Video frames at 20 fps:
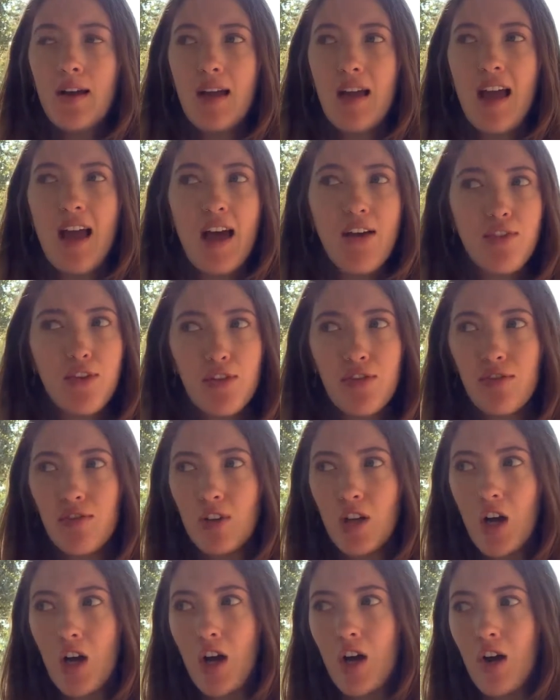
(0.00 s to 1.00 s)
Heavy
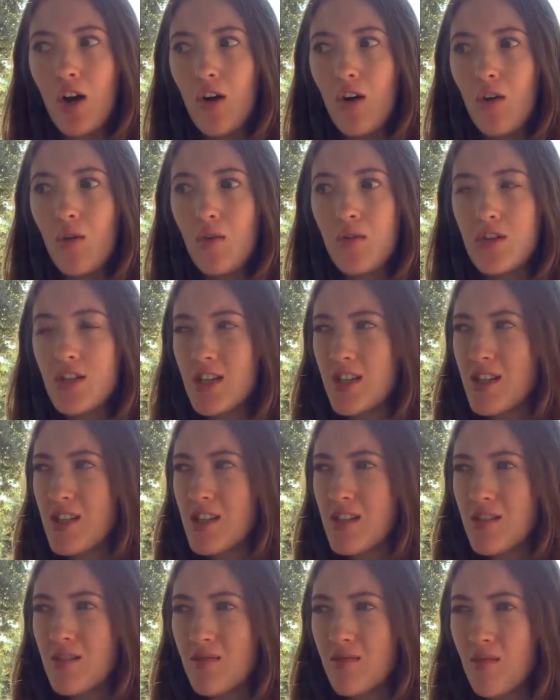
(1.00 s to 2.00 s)
flow,
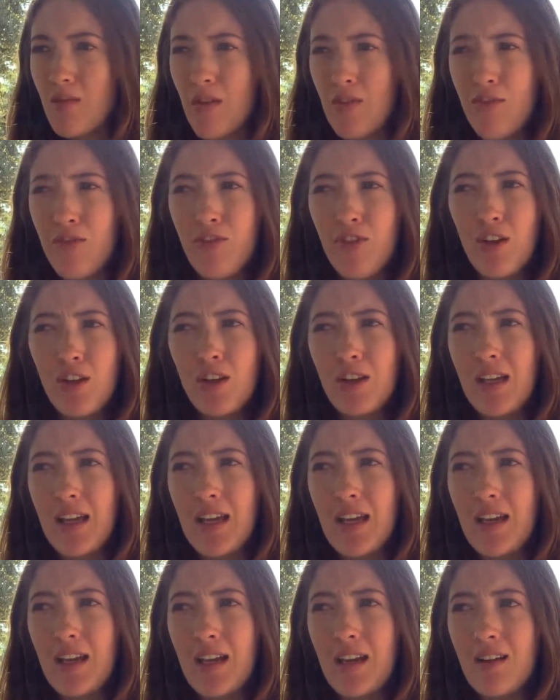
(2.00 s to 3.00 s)
just
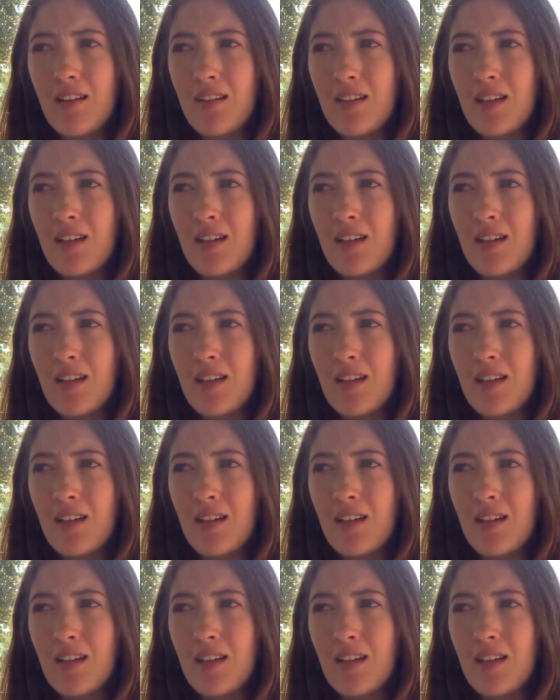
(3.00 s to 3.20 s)
feeling